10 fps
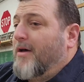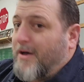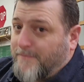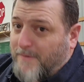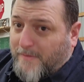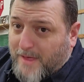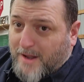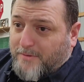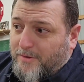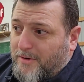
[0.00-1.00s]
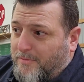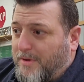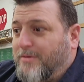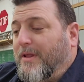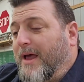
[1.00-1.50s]
I found that out the hard way.
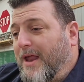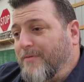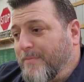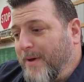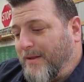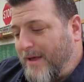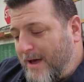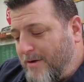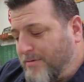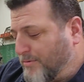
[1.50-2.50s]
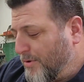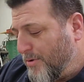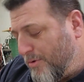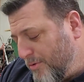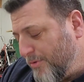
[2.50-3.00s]
So then I had to repaint the house. It was a
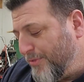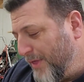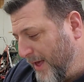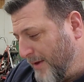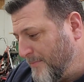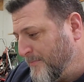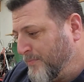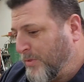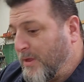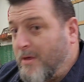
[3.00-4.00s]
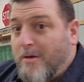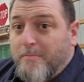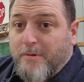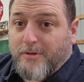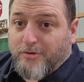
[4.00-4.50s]
whole thing.
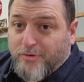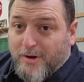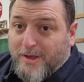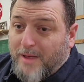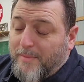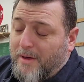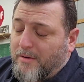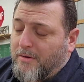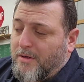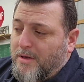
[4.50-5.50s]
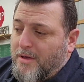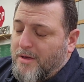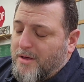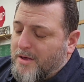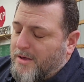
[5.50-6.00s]
But the truck came out
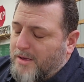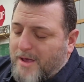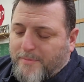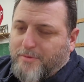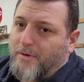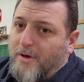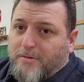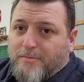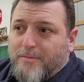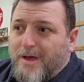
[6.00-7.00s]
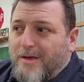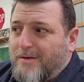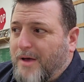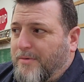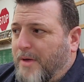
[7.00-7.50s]
absolutely awesome. I
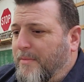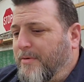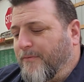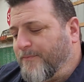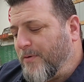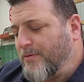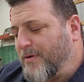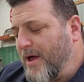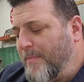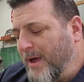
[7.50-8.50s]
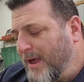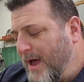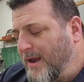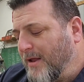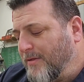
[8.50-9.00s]
remember the first time I
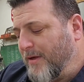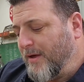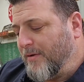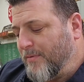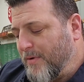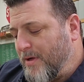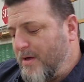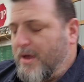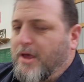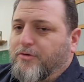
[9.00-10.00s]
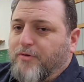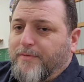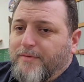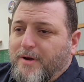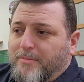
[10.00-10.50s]
got in that thing and drove
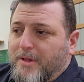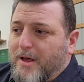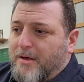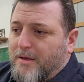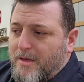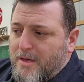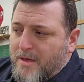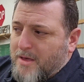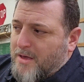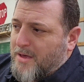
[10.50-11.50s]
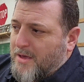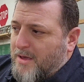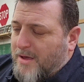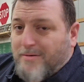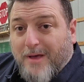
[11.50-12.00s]
it around a block.
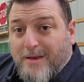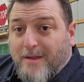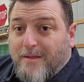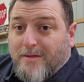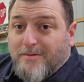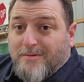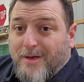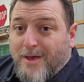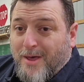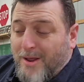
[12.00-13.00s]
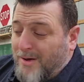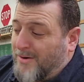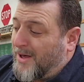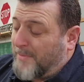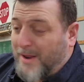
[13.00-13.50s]
I was like, I did this.
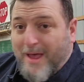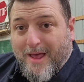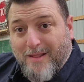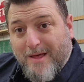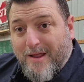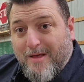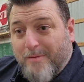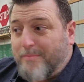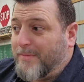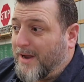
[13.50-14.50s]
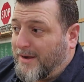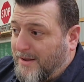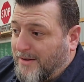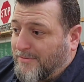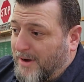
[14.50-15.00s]
I mean, I had a lot of help, but I
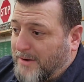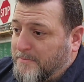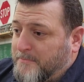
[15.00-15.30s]
did it, right?